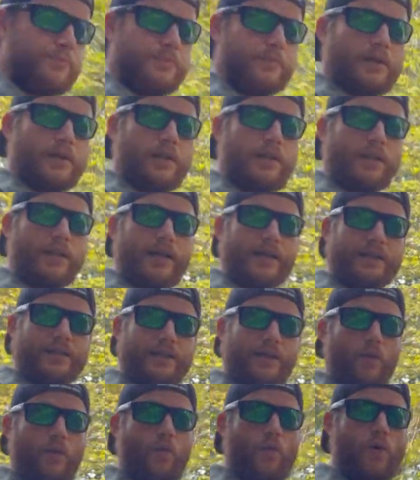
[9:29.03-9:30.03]

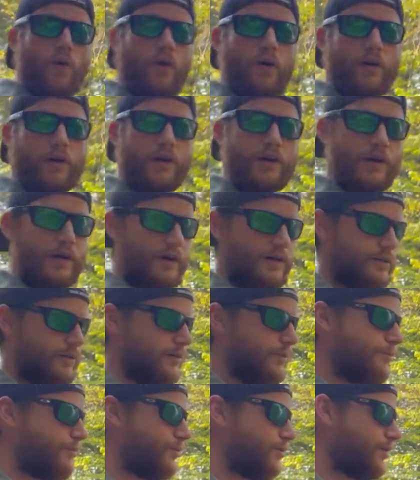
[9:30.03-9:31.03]
collecting water and
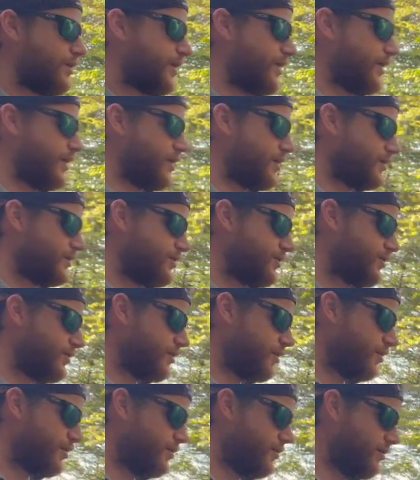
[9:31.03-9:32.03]
debris.
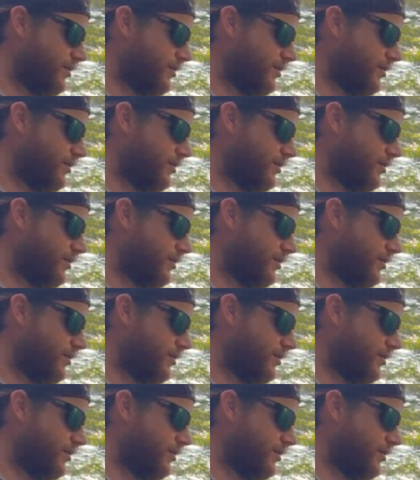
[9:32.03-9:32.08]
So